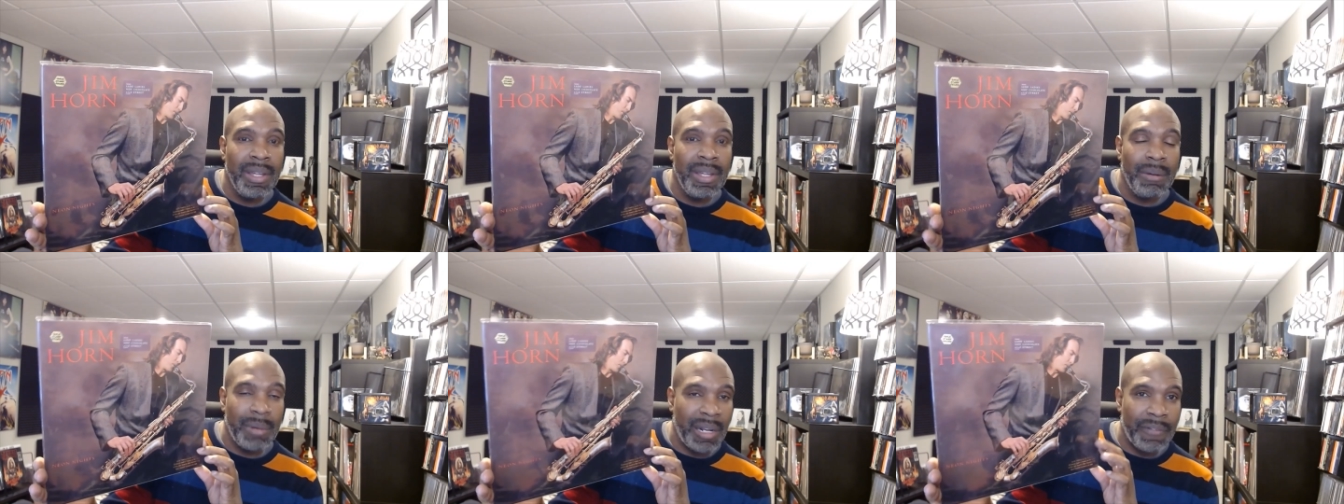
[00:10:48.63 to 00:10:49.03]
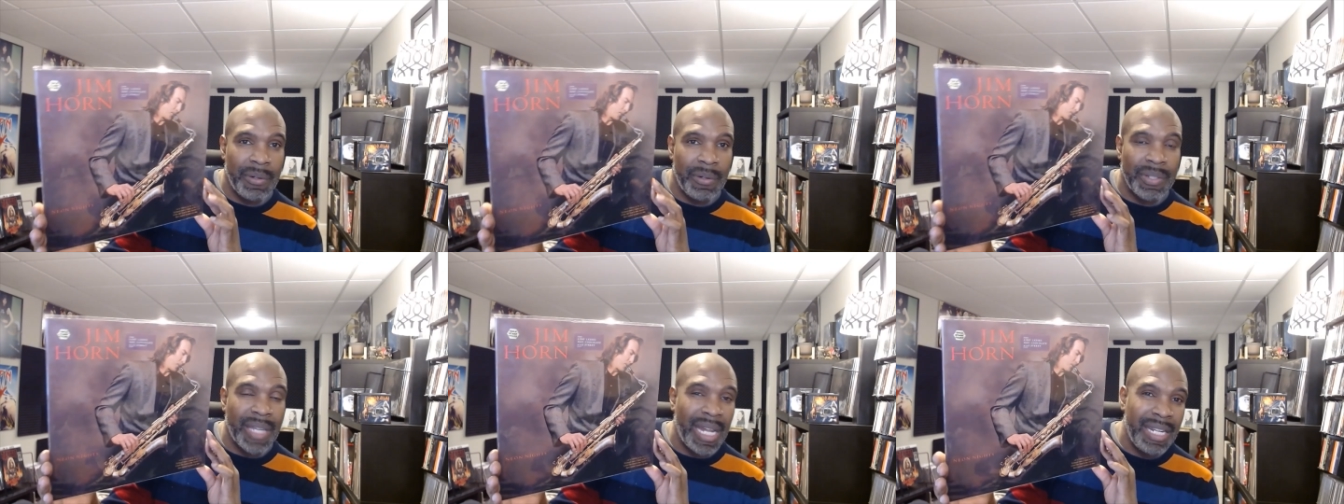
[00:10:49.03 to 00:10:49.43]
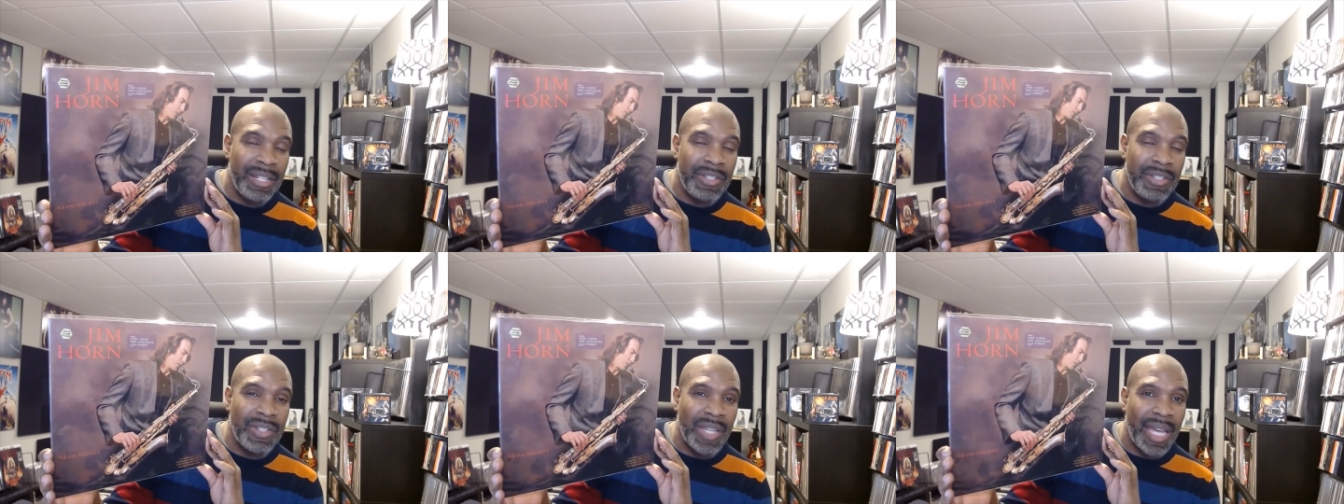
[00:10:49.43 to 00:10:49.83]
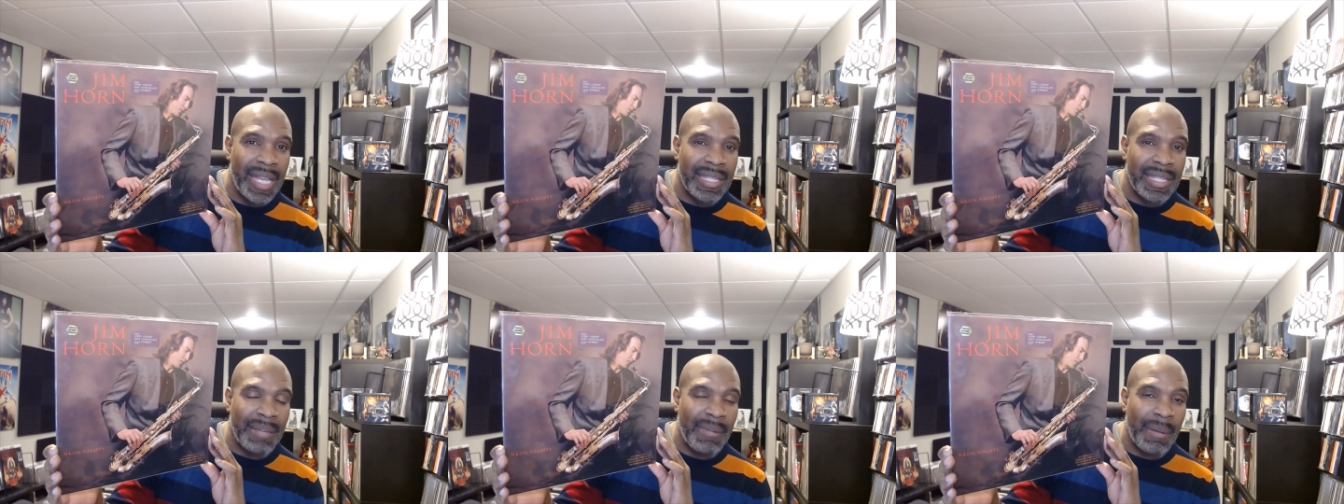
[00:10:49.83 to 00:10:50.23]
When I first got into
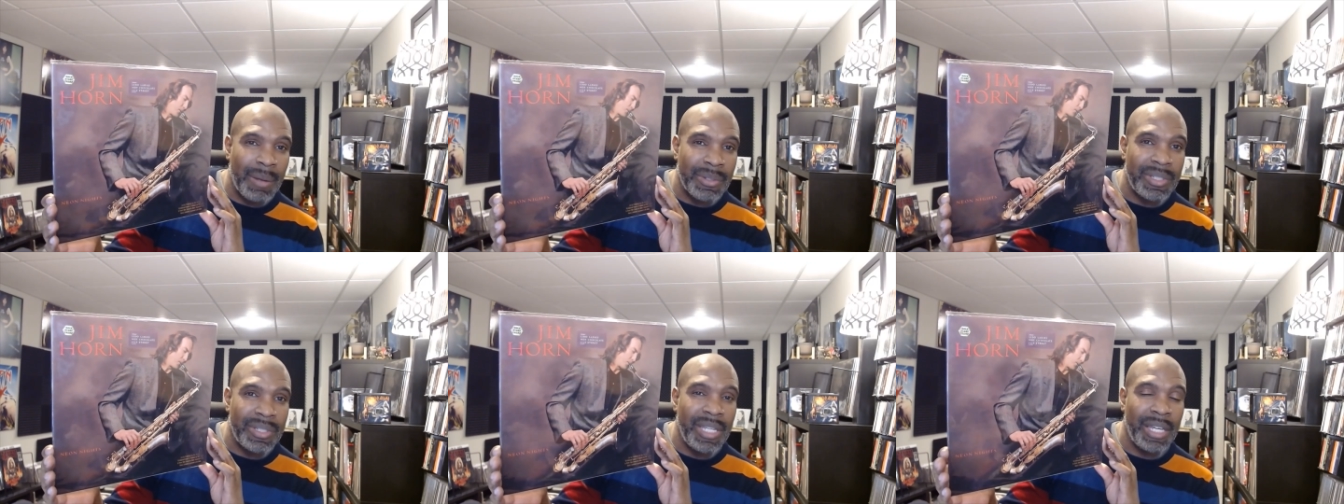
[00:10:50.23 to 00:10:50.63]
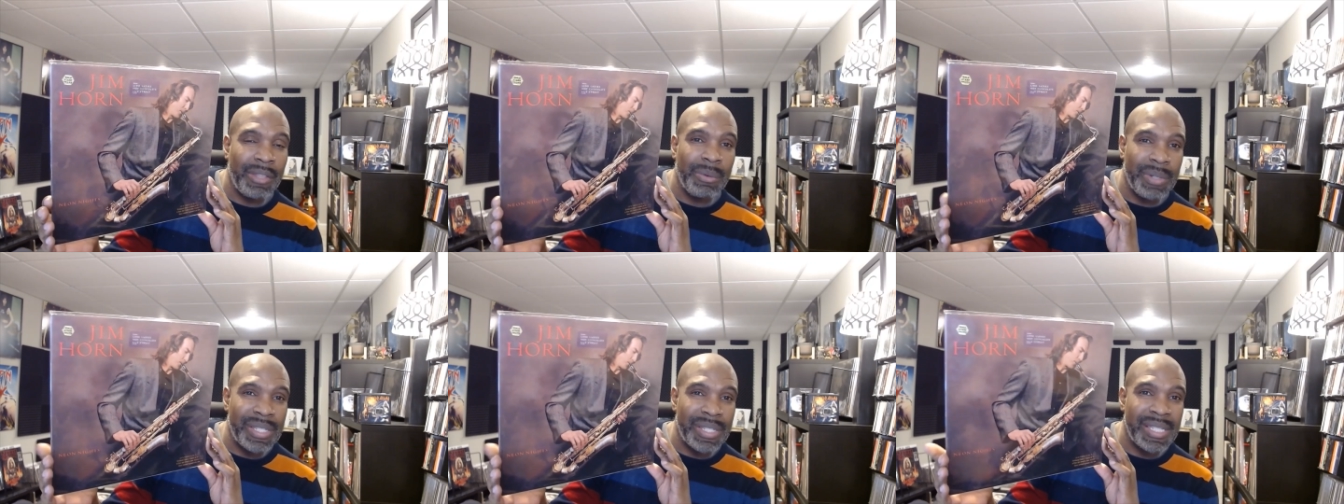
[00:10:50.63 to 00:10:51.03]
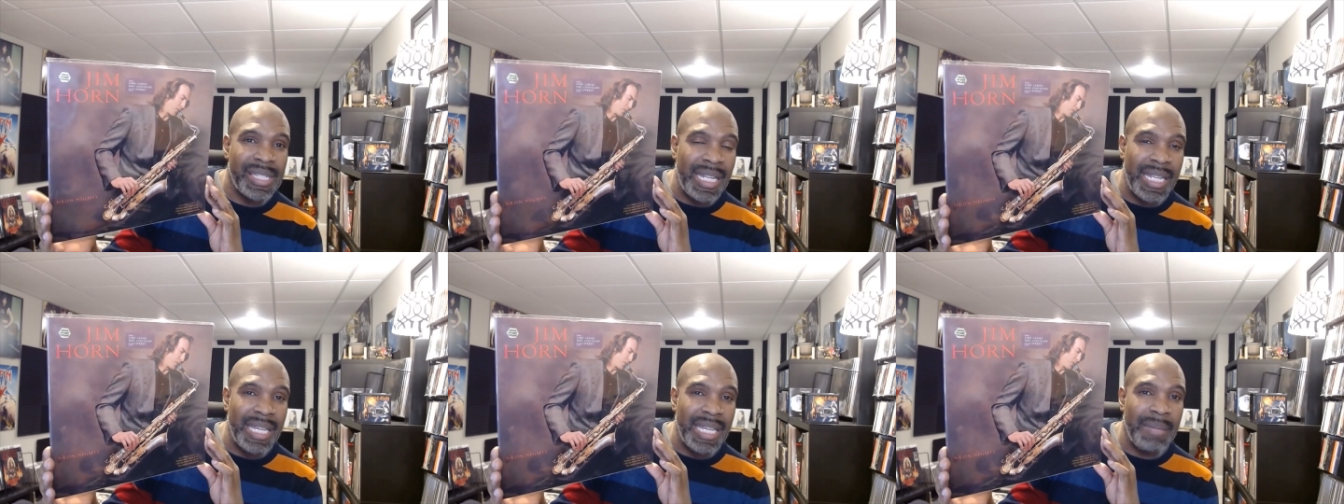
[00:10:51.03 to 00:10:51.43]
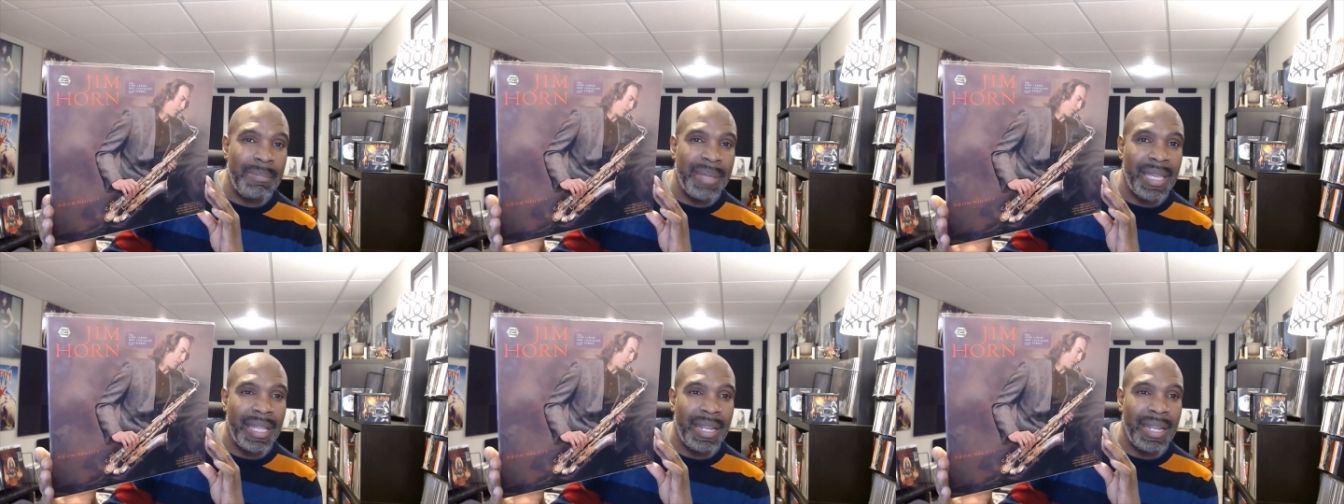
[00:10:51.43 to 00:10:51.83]
jazz, I remember I was digging through a CD
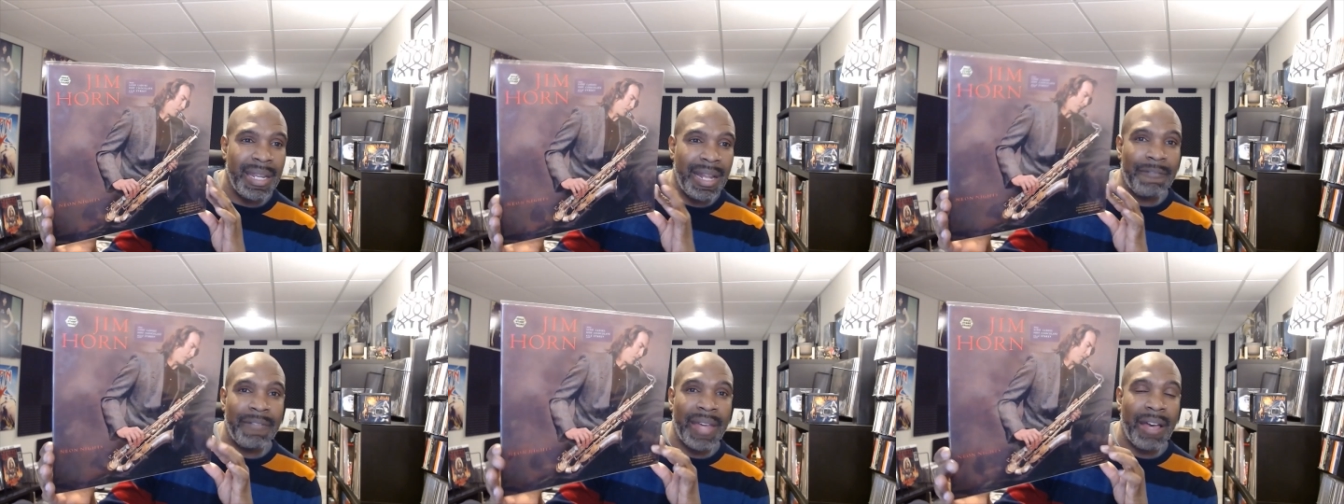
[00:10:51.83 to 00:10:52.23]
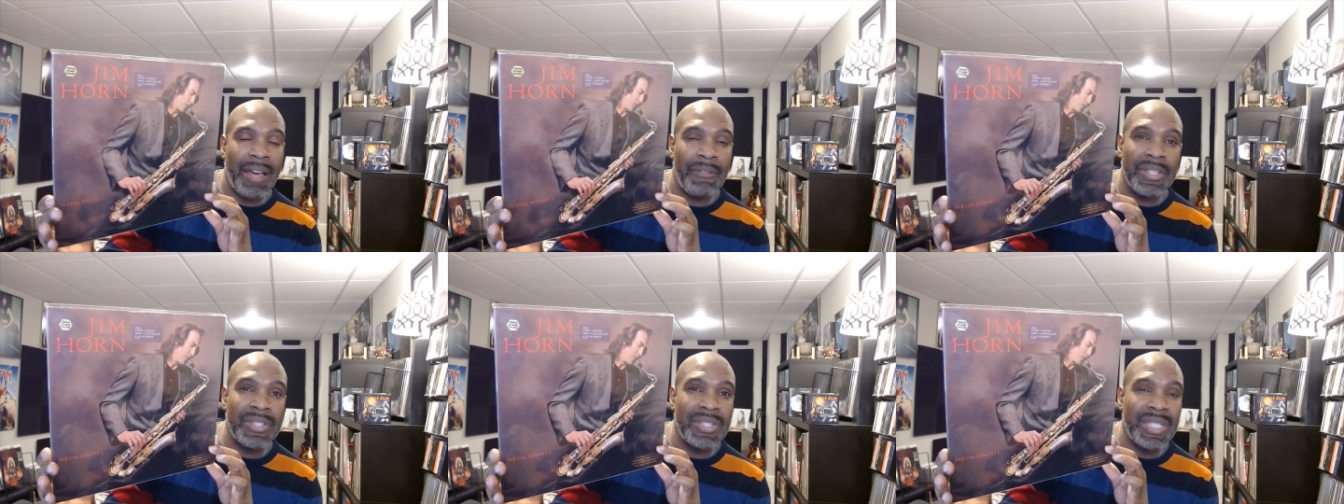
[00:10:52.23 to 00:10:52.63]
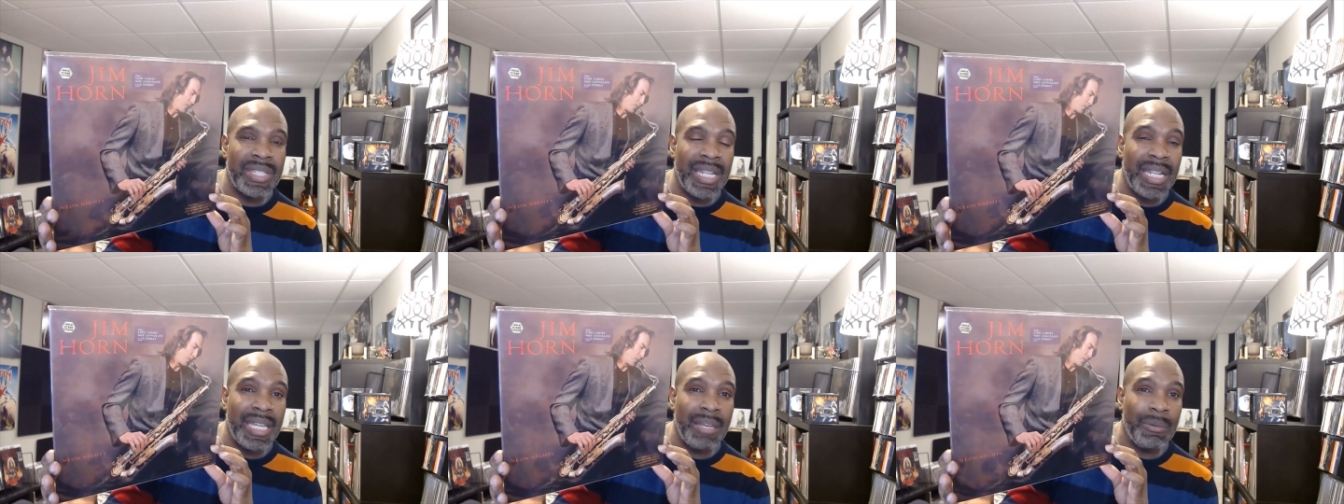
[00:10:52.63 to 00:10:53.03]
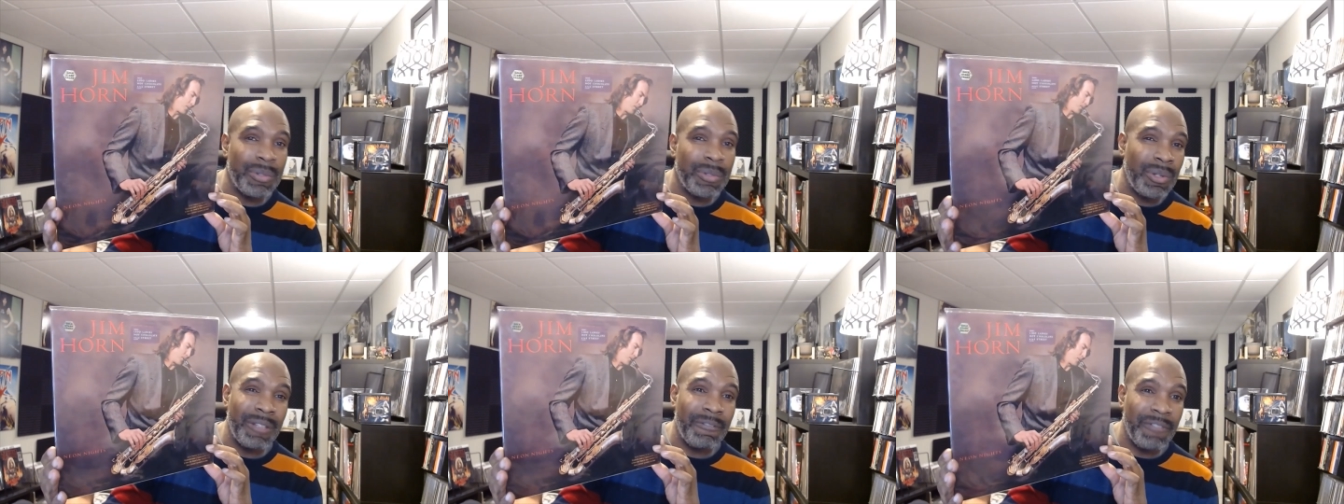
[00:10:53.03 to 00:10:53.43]
bin and I found this CD. It was
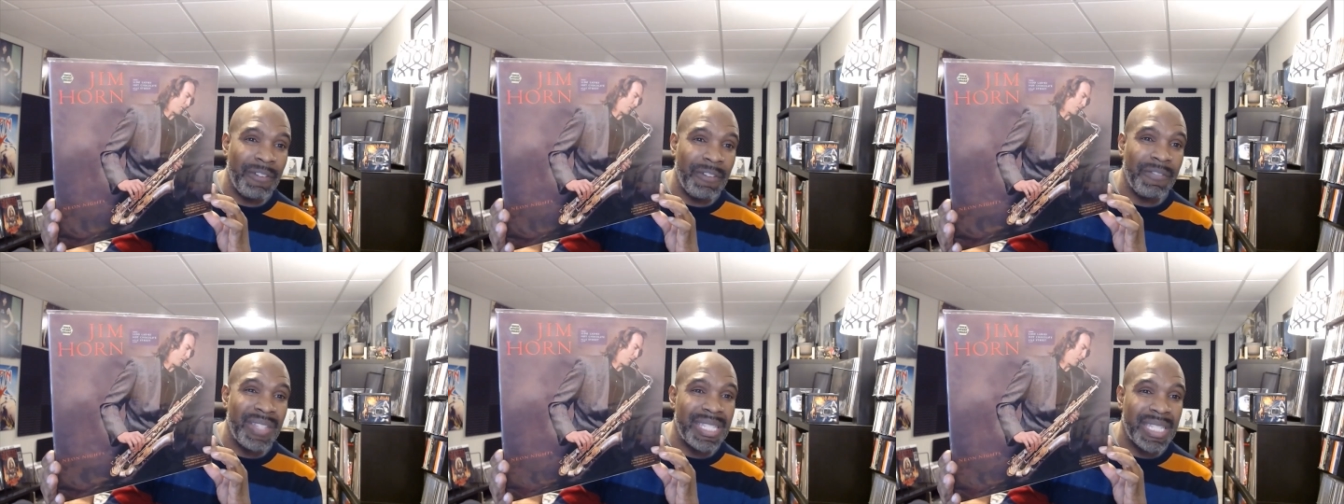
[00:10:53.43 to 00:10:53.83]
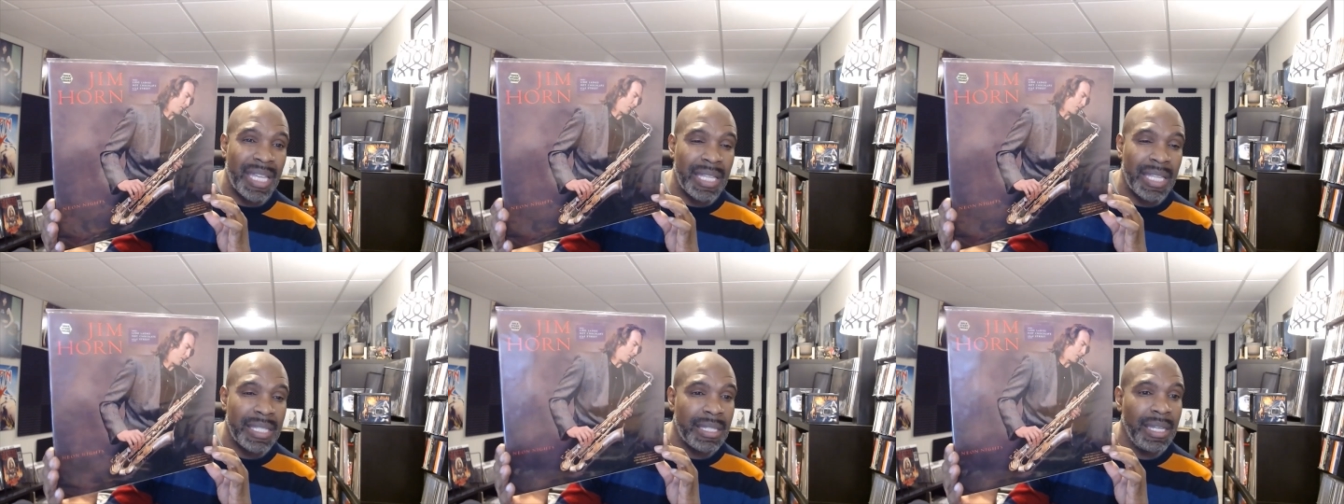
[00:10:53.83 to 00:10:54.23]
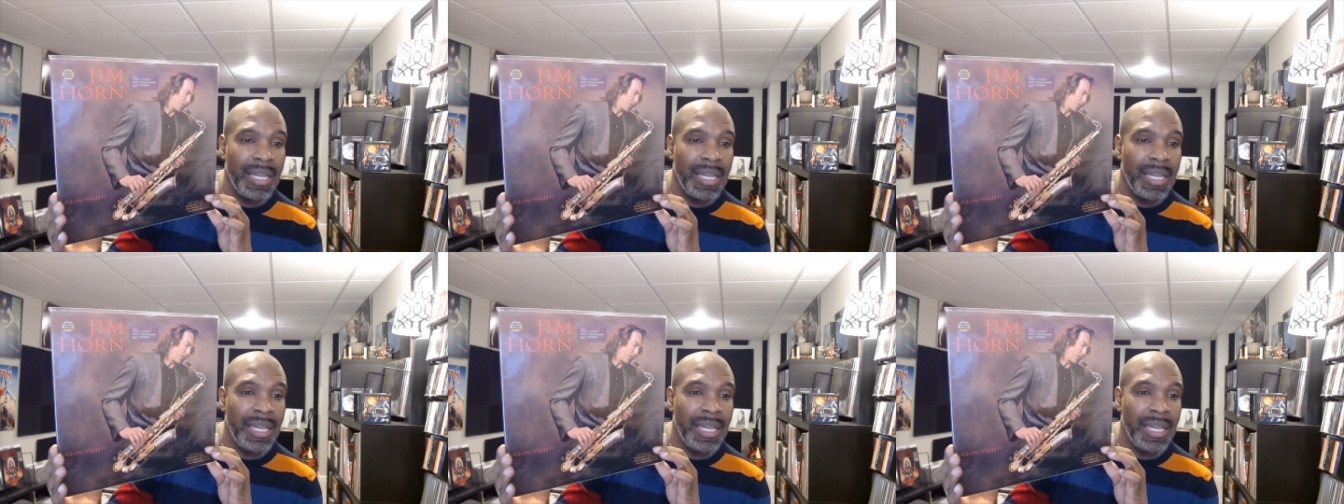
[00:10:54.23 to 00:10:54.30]
only 50 cents.